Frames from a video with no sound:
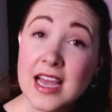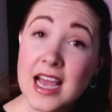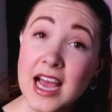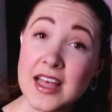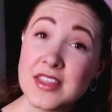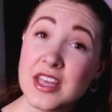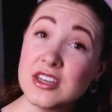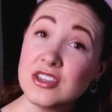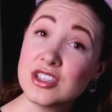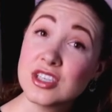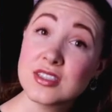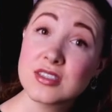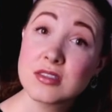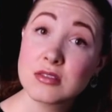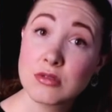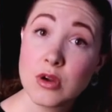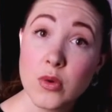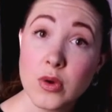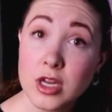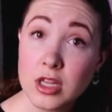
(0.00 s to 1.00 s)
and then just
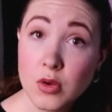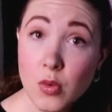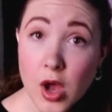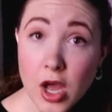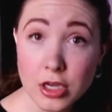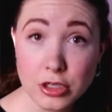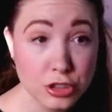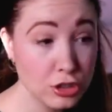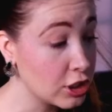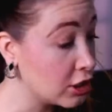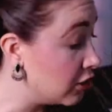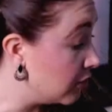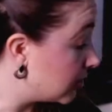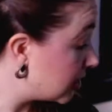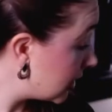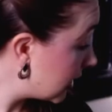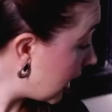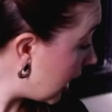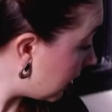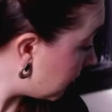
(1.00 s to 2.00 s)
throw it in the wash and use
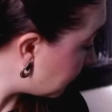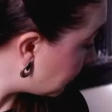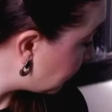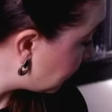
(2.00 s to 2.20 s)
it again.